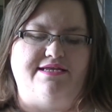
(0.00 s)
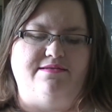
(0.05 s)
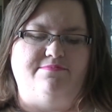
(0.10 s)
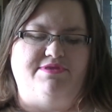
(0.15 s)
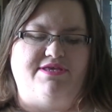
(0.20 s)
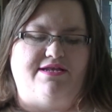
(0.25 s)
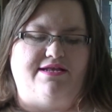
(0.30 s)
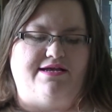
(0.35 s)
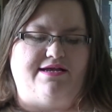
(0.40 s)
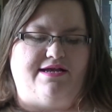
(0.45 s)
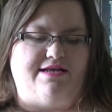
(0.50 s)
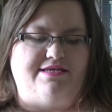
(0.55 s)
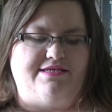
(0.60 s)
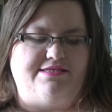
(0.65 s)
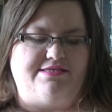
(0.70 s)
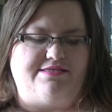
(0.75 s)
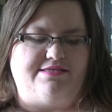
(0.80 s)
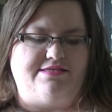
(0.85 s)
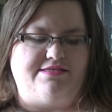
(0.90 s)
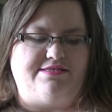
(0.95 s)
item that I got
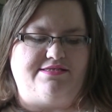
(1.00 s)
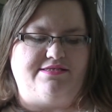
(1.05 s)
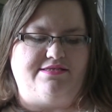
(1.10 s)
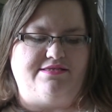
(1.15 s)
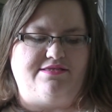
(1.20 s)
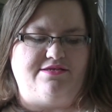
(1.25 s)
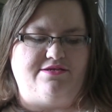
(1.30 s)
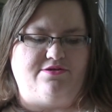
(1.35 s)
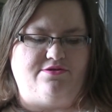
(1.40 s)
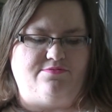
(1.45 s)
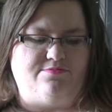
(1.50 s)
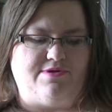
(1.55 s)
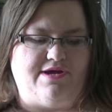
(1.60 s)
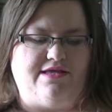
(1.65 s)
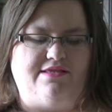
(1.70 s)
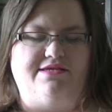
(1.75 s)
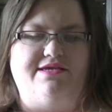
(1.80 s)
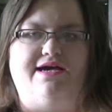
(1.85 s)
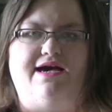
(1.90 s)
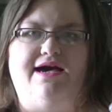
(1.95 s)
is the Cynthia
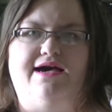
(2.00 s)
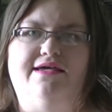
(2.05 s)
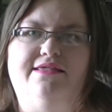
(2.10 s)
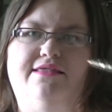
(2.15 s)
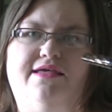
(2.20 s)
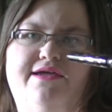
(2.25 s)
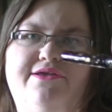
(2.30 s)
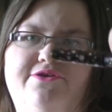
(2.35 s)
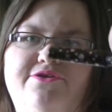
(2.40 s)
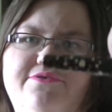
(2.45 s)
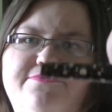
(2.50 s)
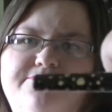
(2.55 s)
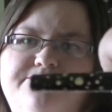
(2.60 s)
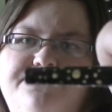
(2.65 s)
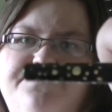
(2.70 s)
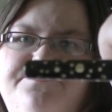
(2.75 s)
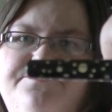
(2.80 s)
Rowley eyeliner.